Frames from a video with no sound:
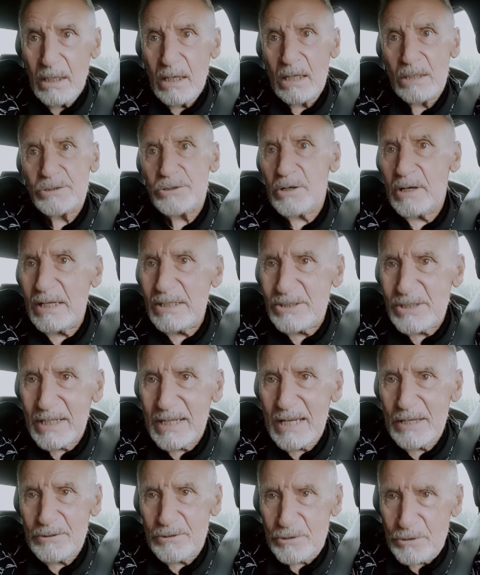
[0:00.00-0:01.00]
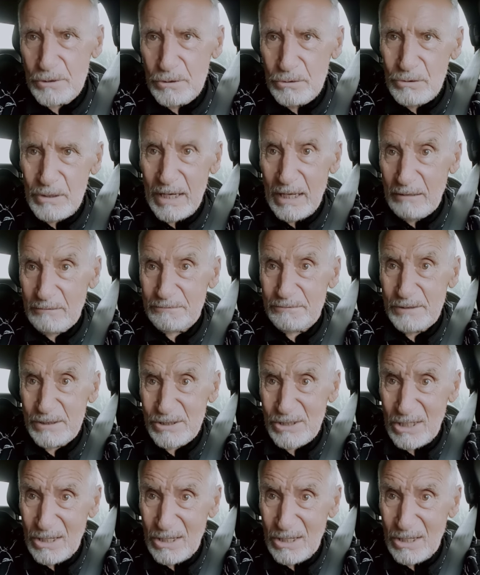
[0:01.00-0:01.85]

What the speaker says: and try to get through Alfred's